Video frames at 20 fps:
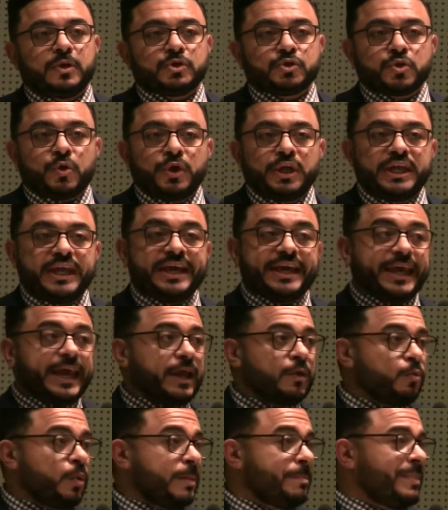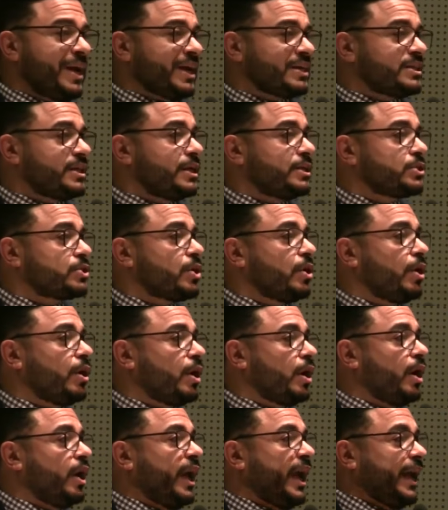So he again went back to his
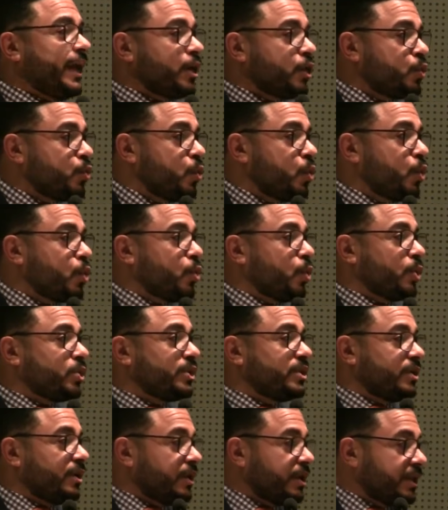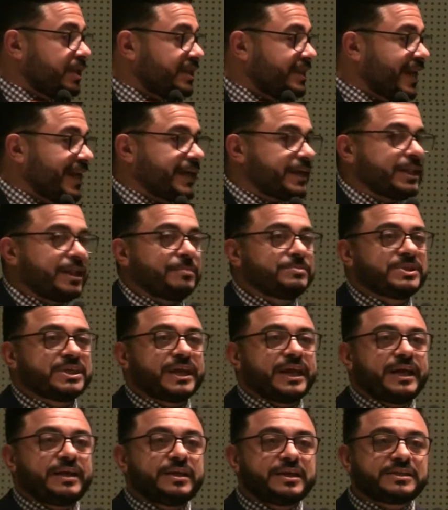car and Googled nightclubs
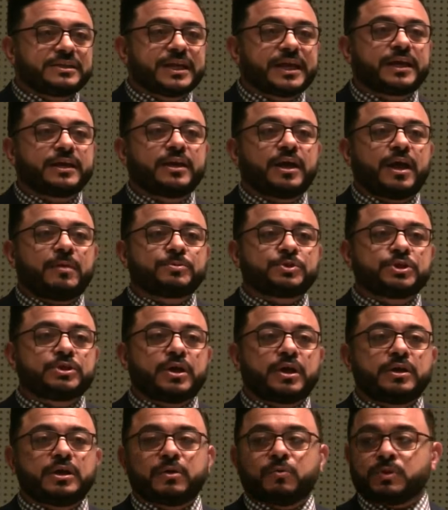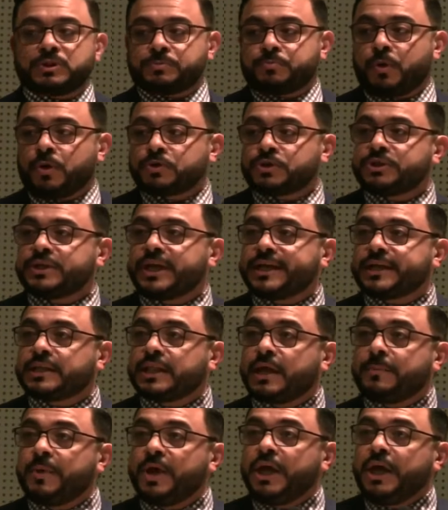again. The second option on there was Pulse
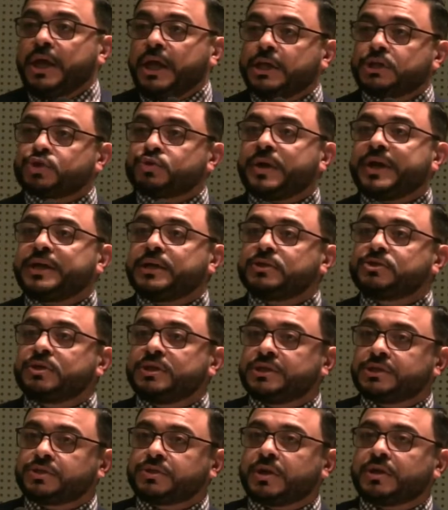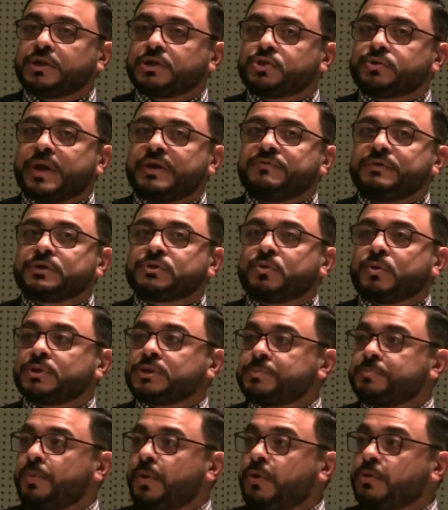nightclub. He tried it, he started driving
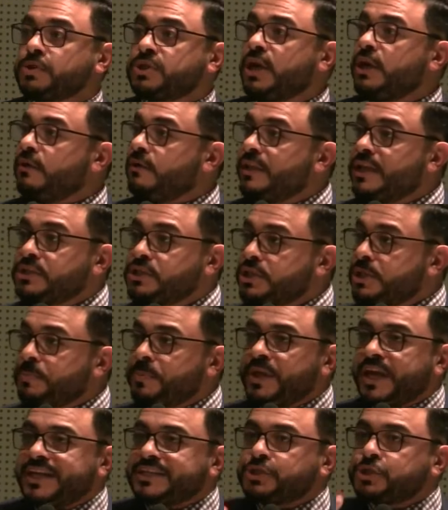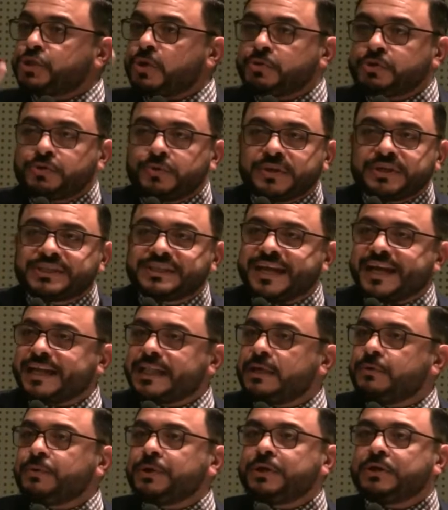towards Pulse. The GPS shows you
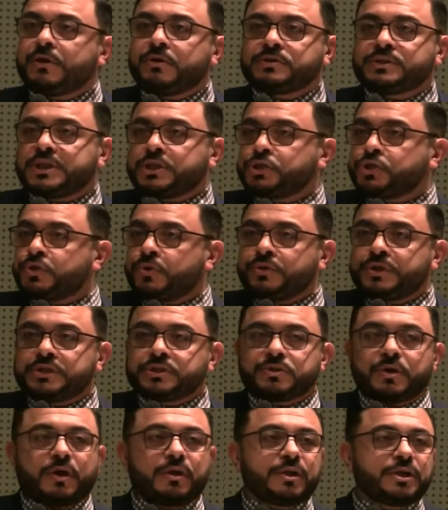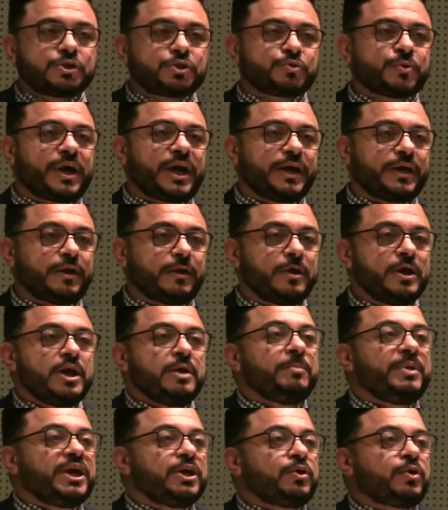exactly where he goes. They showed this all in
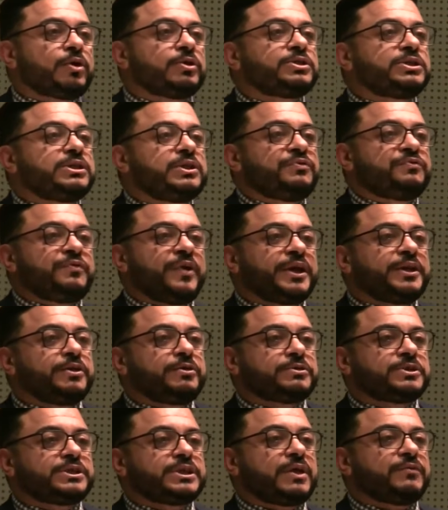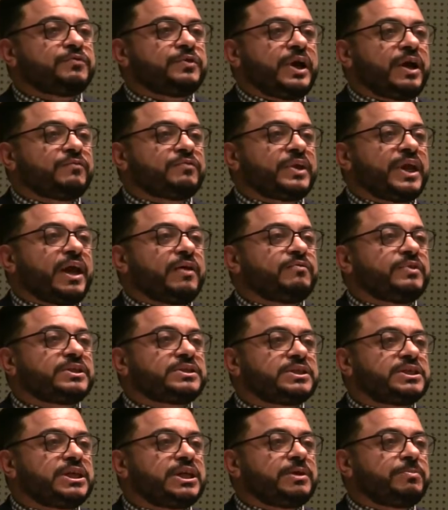trial. But in order to defend yourself, you have to have
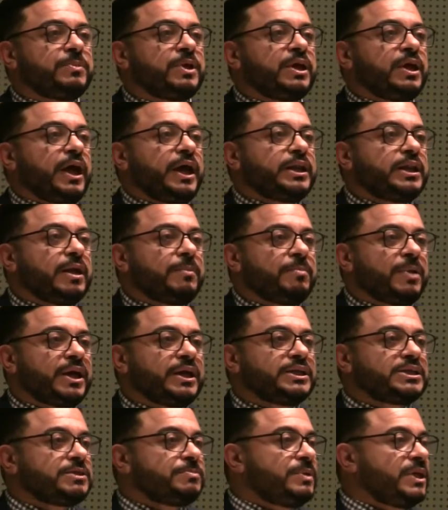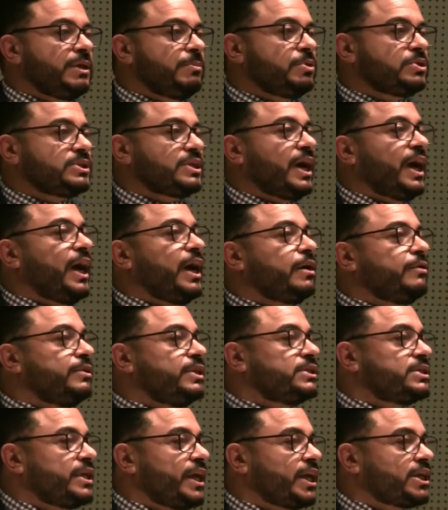the team and the money to be able to hire
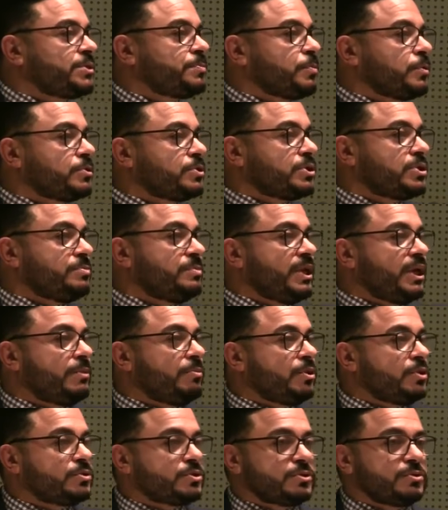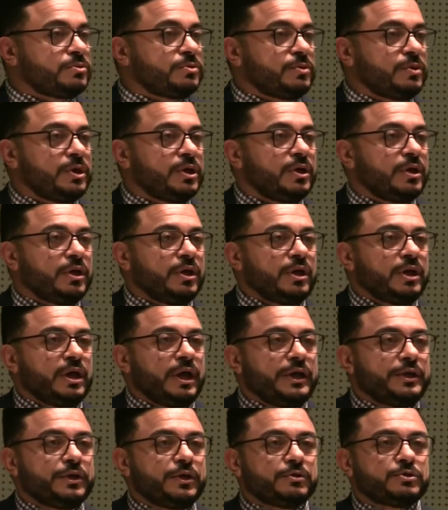these experts to be able
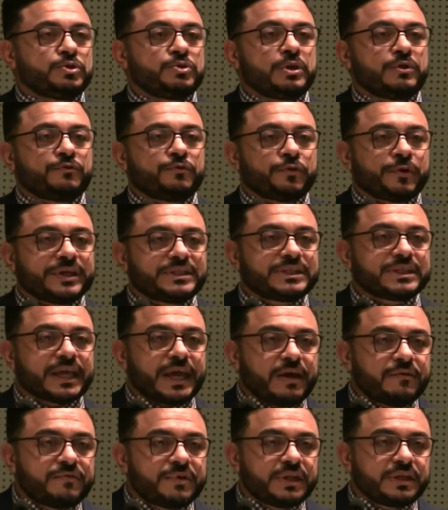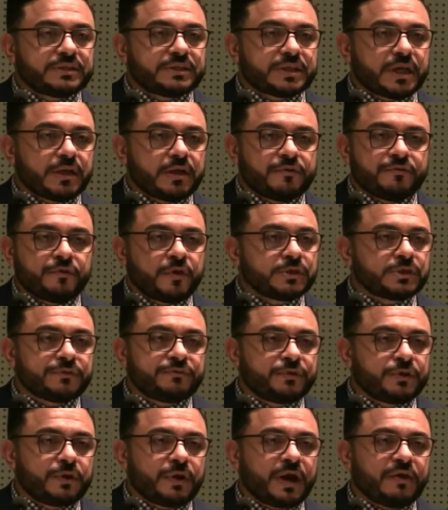to, you know, do the forensic evidence on the phones.
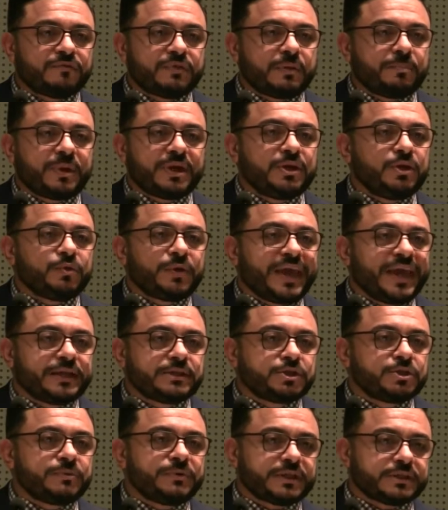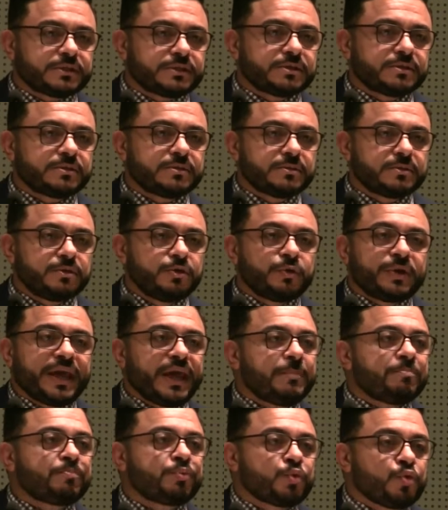If you don't have the money, you can't do it. You
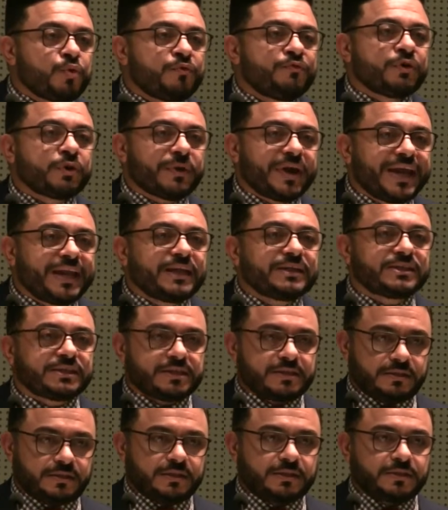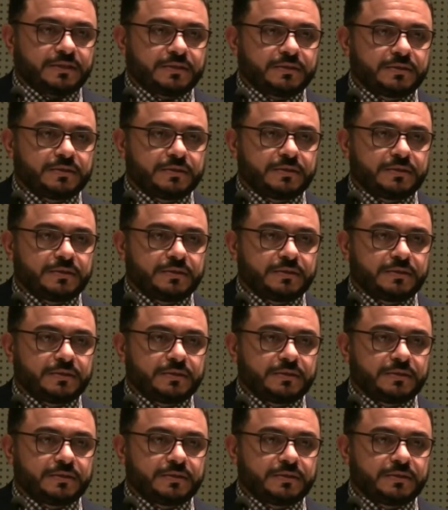can't prove your innocence.